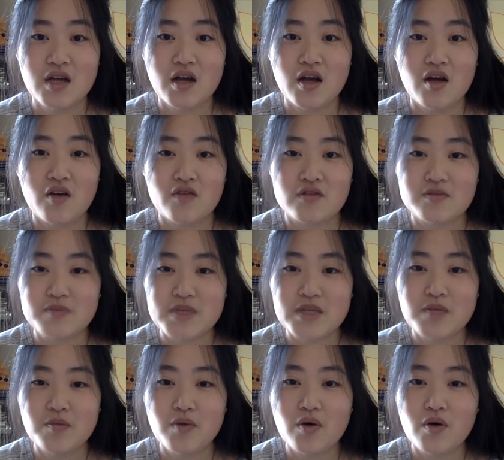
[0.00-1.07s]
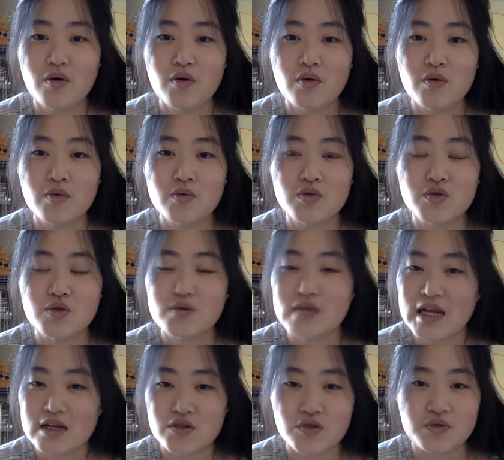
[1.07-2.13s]
For people who don't
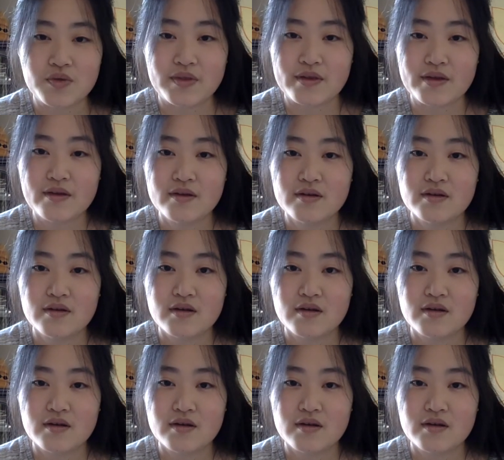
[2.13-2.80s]
like to think,